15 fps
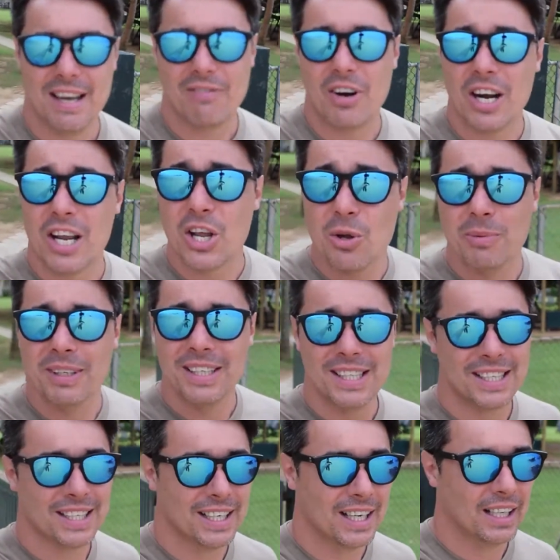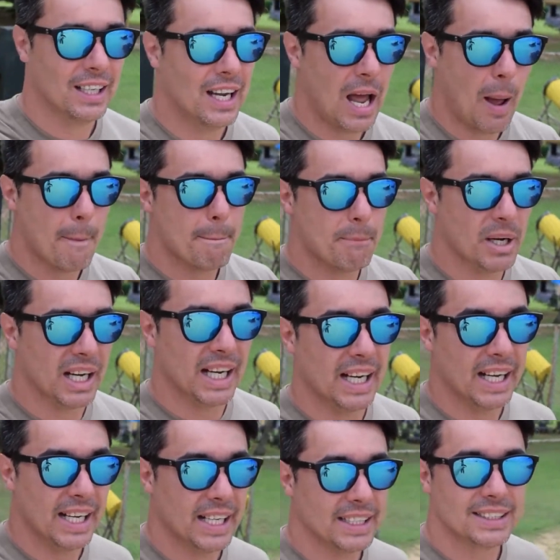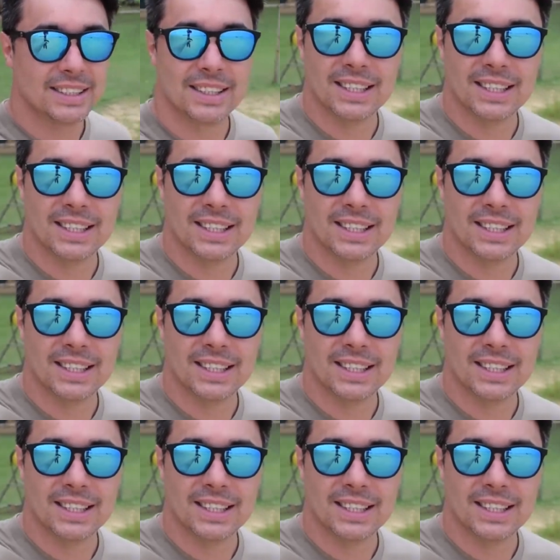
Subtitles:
very humid, but.